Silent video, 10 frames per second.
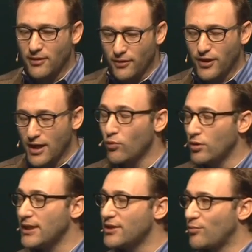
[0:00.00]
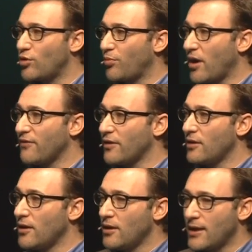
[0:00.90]
It will lead to more profit.
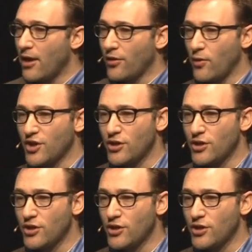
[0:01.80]
Now, the question...